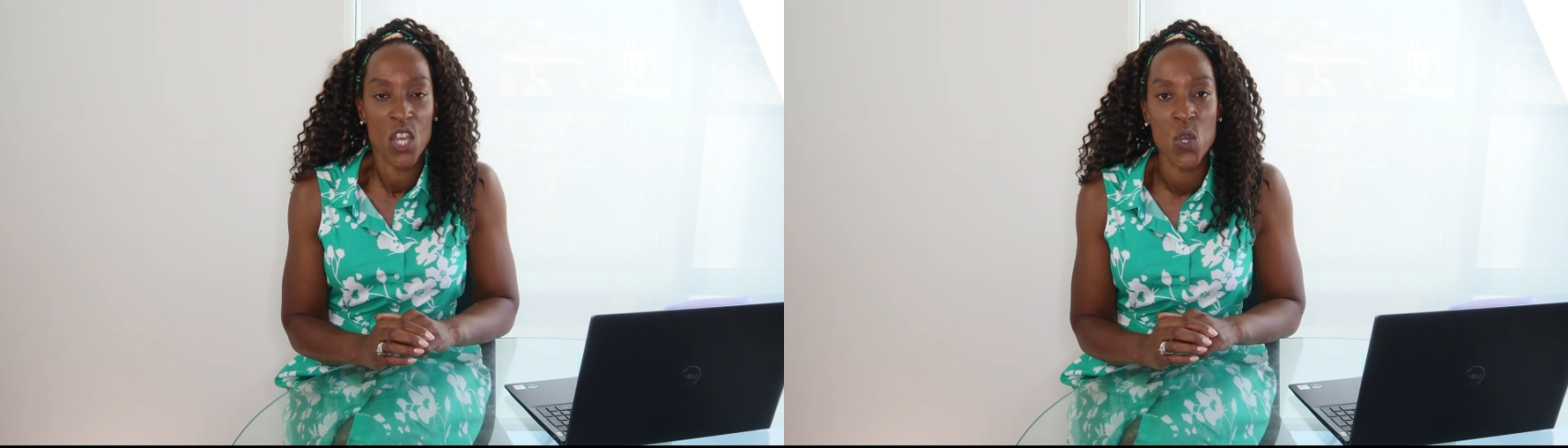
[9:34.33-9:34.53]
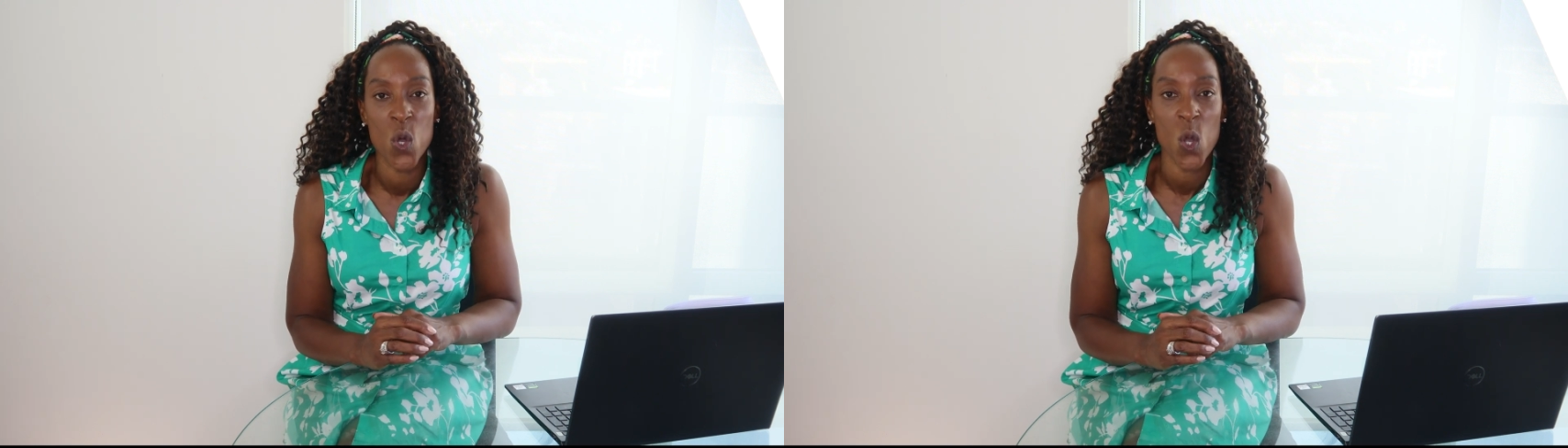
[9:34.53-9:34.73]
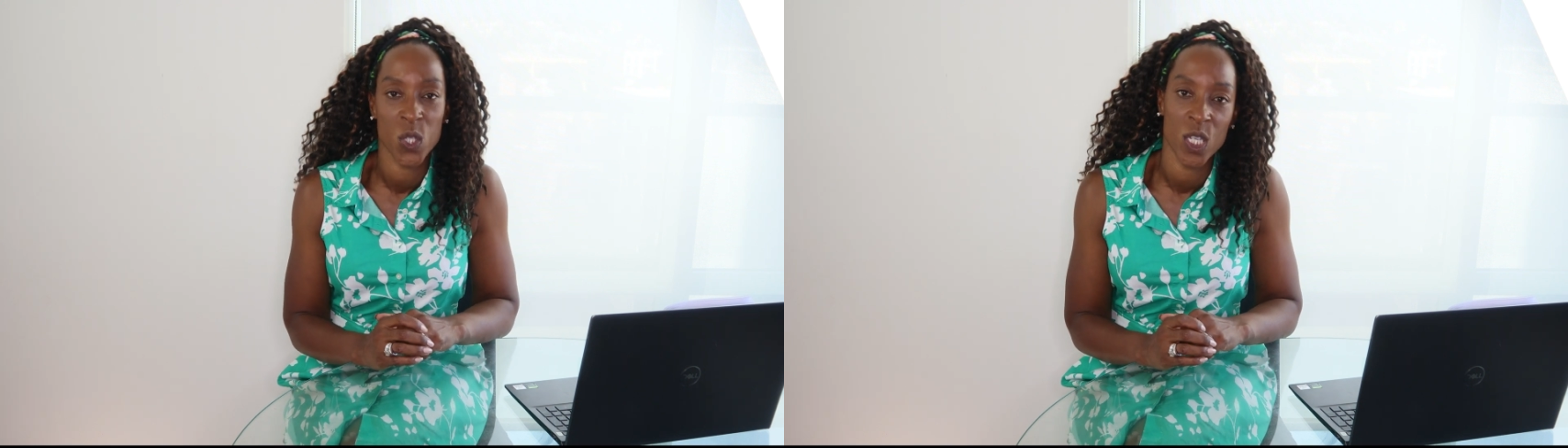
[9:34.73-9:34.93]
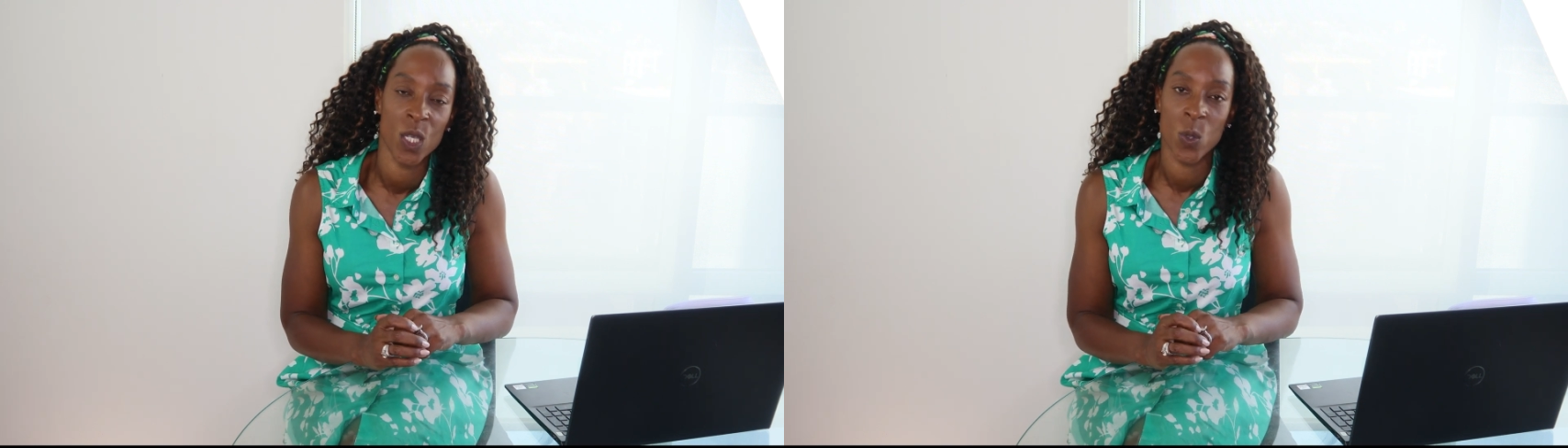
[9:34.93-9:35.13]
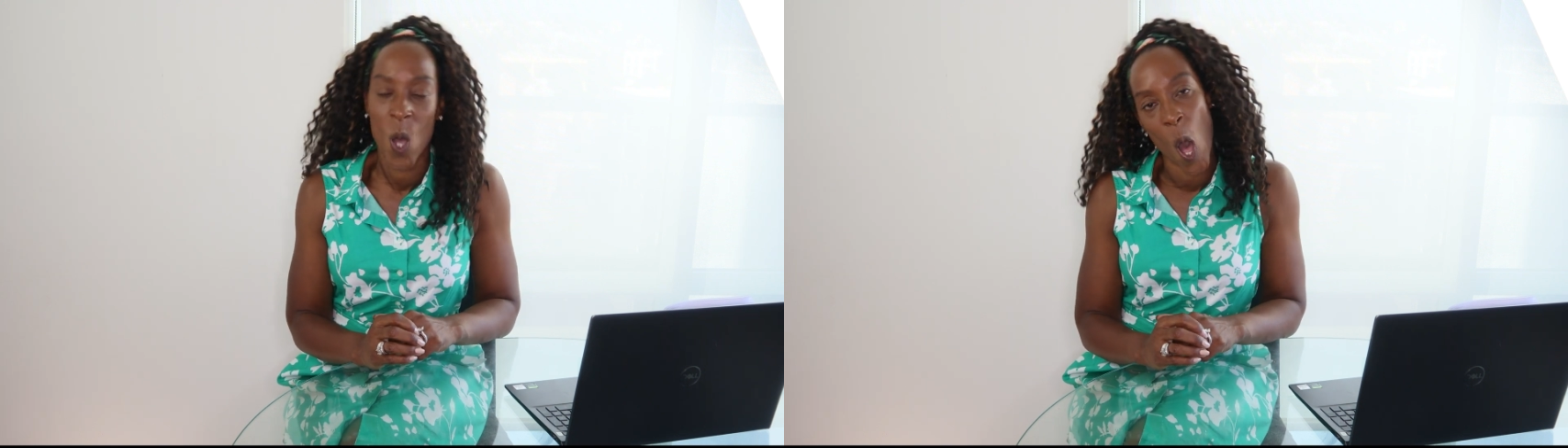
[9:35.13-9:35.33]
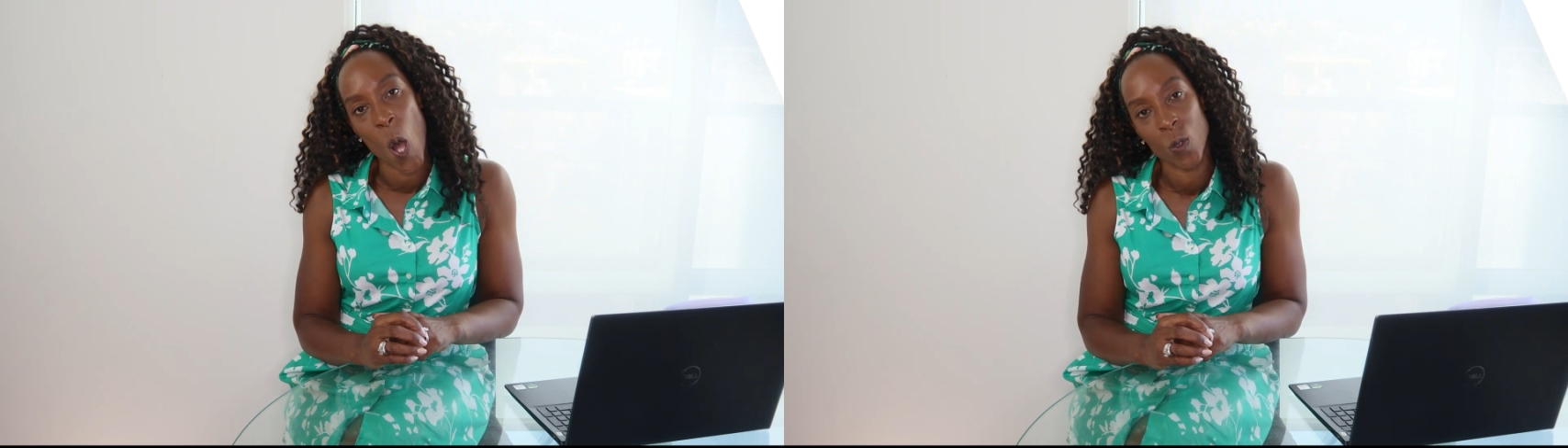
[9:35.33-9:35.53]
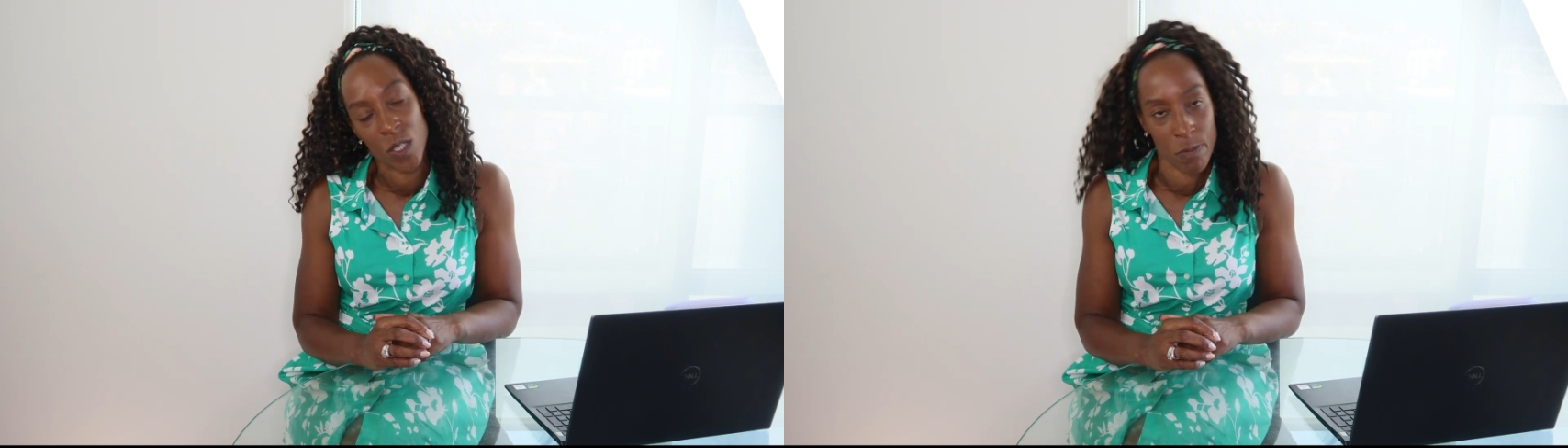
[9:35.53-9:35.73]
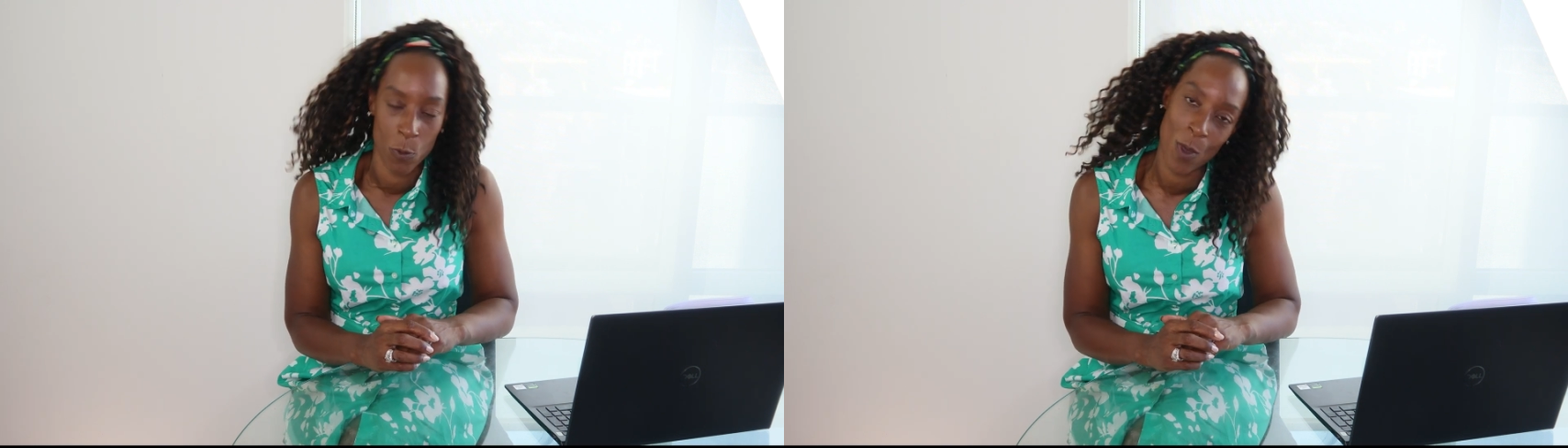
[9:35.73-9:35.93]
You're too old
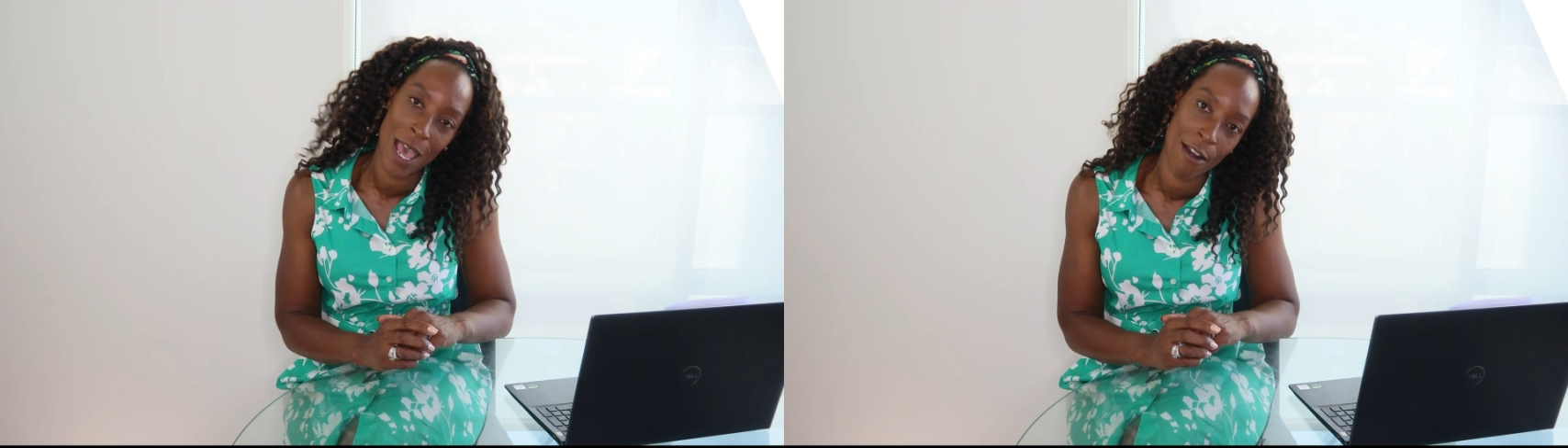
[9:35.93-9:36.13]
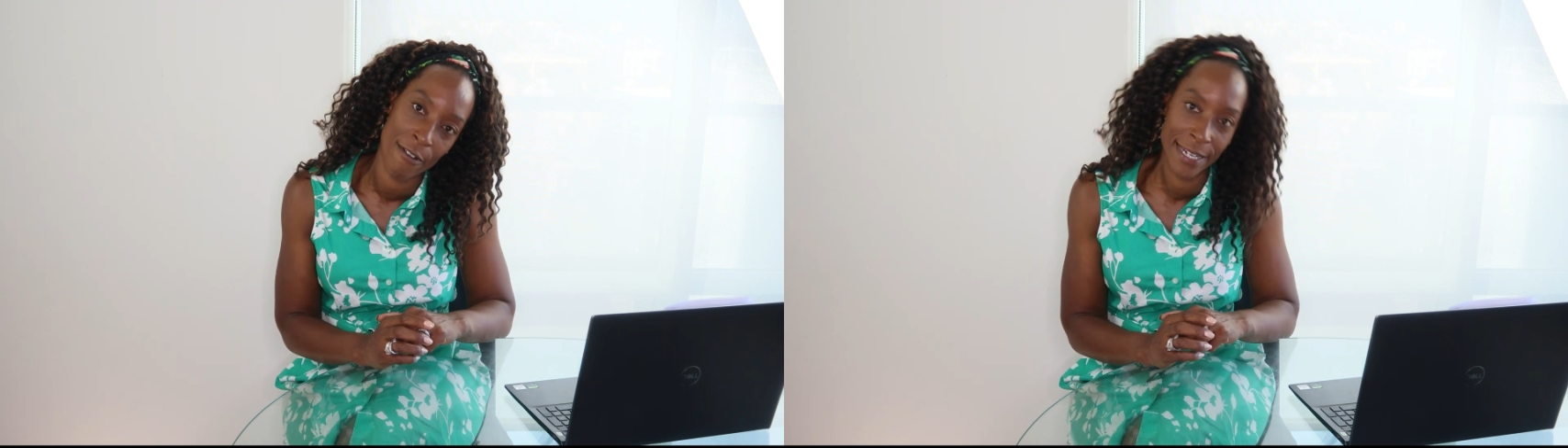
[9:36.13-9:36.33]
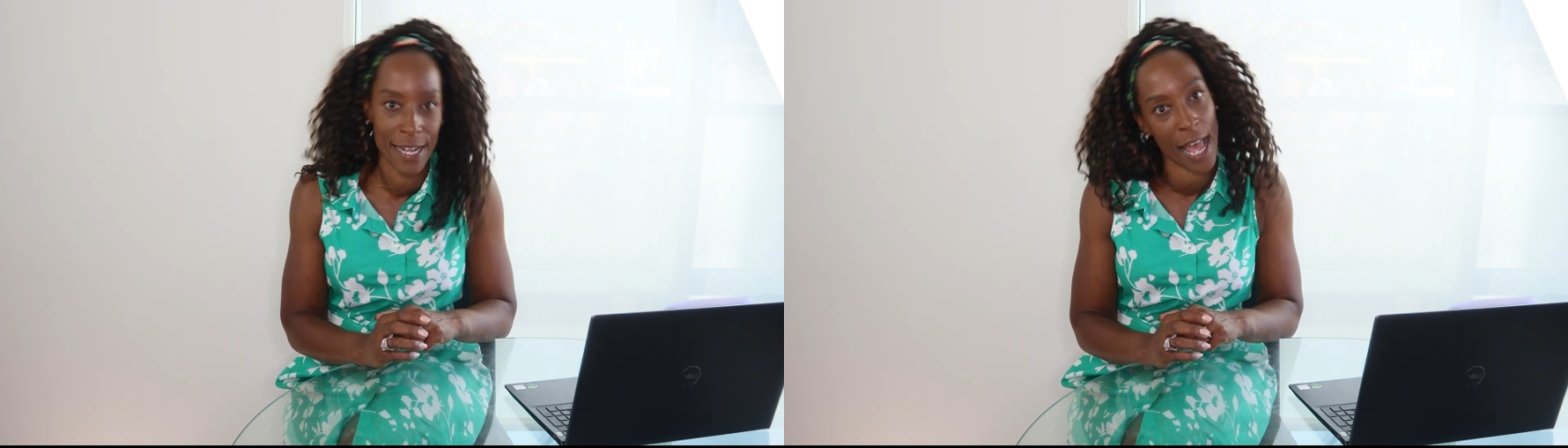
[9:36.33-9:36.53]
to be wearing